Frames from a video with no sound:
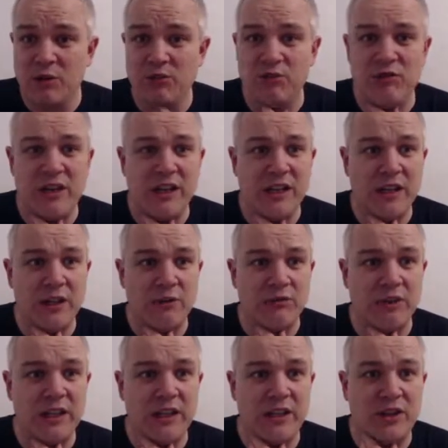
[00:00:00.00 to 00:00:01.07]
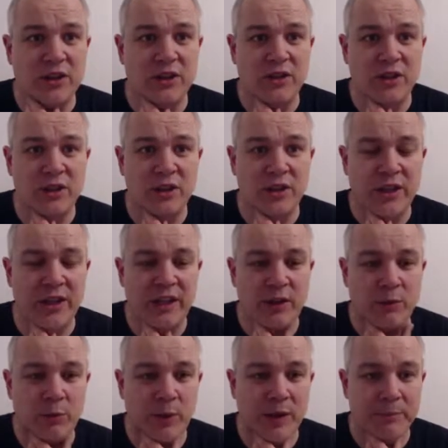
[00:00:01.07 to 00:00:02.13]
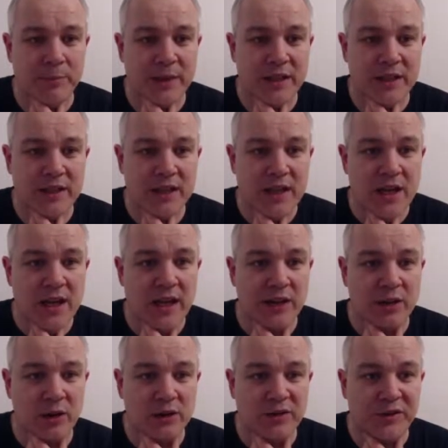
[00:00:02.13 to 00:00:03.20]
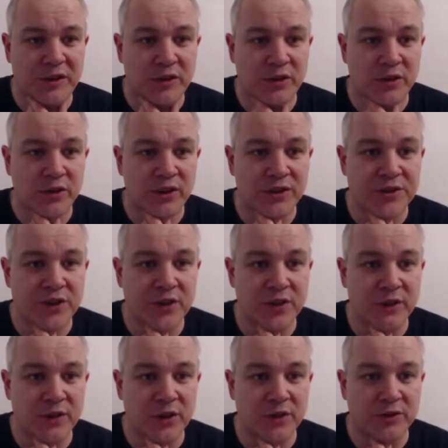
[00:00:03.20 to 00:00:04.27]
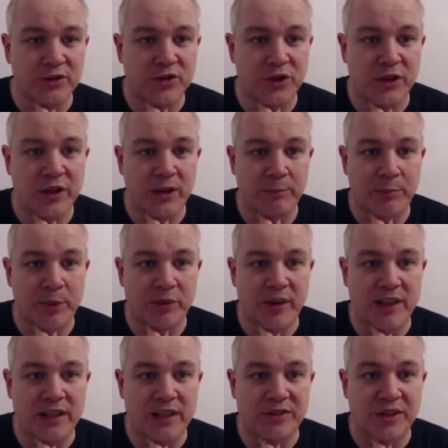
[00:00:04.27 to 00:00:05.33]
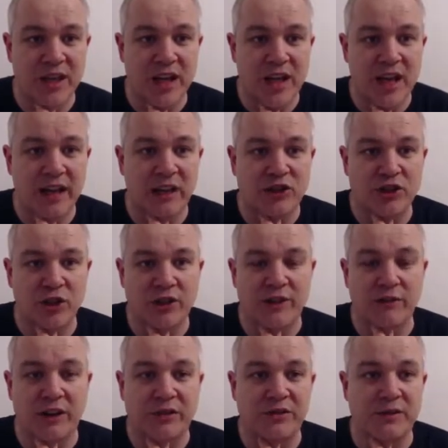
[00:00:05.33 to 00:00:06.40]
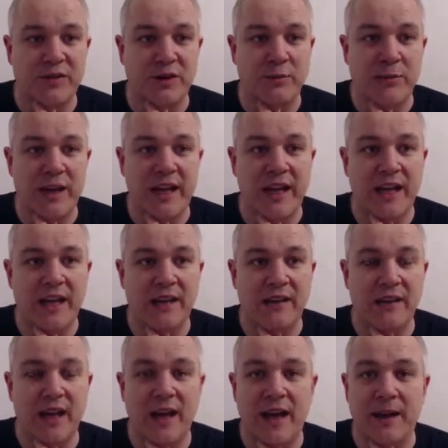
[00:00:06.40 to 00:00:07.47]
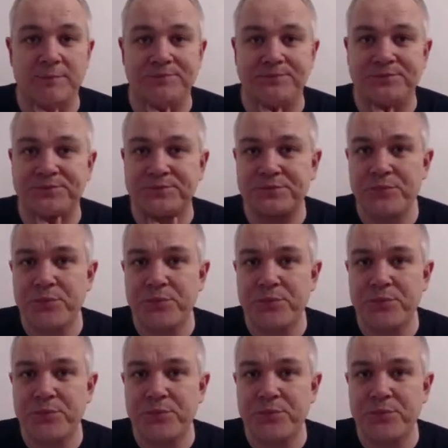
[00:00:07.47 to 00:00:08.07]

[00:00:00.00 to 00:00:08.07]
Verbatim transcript: Really, really good looking wing back. Uh, Goldson and Urrutia, of course, I shown you, and Paredes. And I showed you the rest of them in um,